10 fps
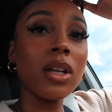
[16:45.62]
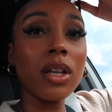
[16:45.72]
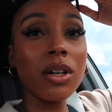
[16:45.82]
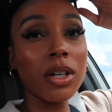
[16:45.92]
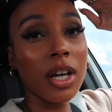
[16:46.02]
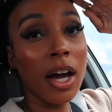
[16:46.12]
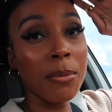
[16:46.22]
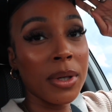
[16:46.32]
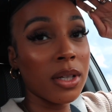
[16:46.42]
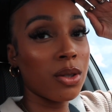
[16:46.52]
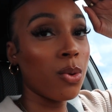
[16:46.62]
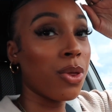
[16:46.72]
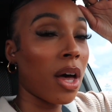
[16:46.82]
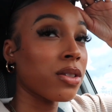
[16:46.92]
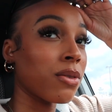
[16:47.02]
clearly i'm in
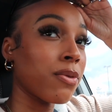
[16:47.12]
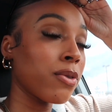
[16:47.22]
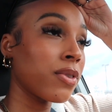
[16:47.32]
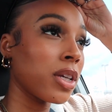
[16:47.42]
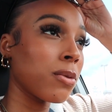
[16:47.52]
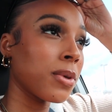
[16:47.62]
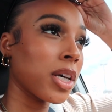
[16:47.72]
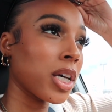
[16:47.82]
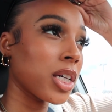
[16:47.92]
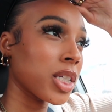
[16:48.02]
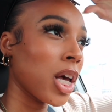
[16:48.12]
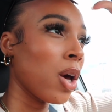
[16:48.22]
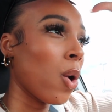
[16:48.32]
2050 because